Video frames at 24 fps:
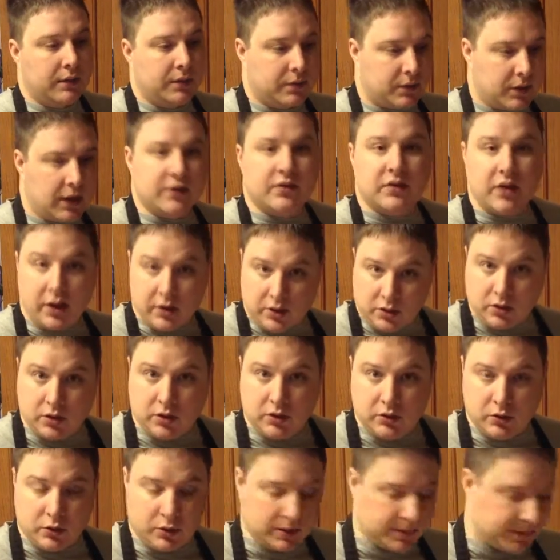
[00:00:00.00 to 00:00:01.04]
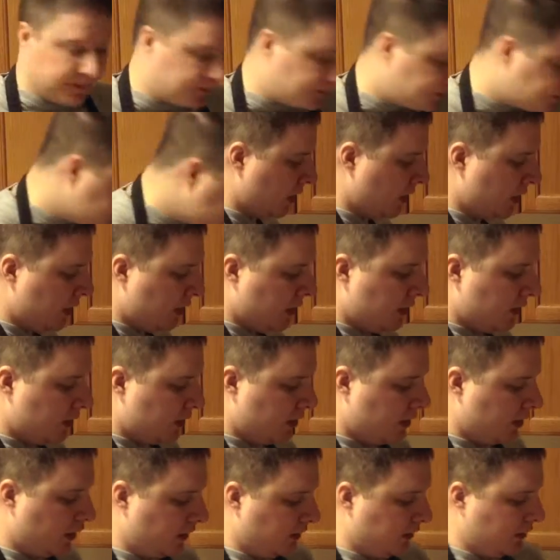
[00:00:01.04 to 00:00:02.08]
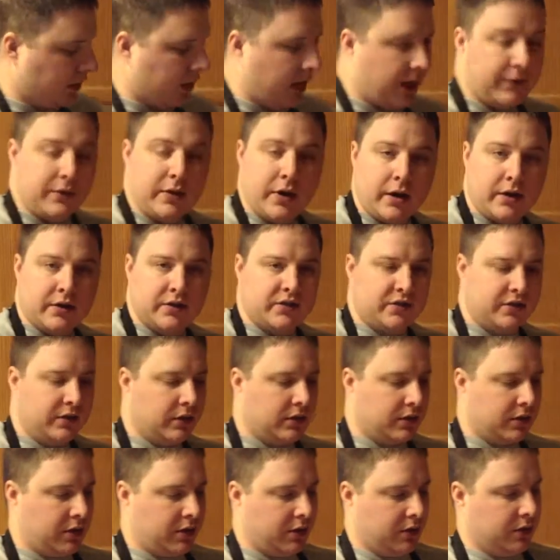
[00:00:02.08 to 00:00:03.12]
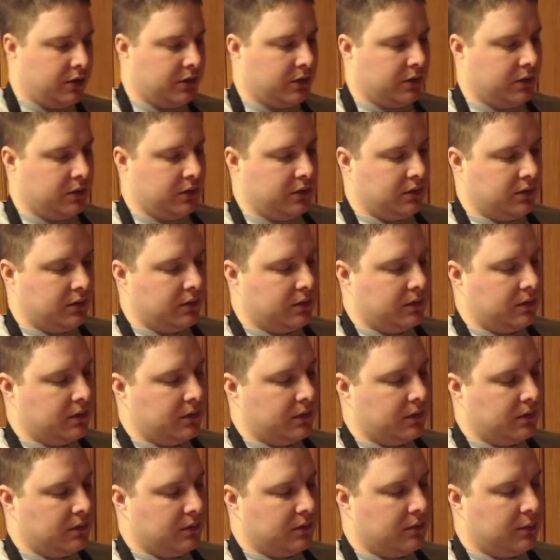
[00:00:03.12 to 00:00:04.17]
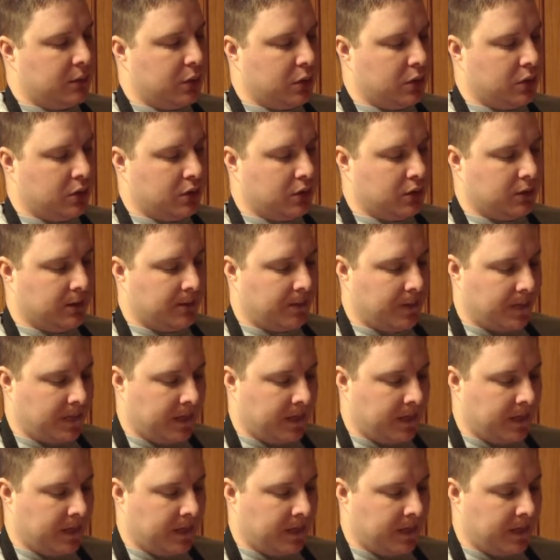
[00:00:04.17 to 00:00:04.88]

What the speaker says: that's how you can do it. Now I've got a silicone bowl,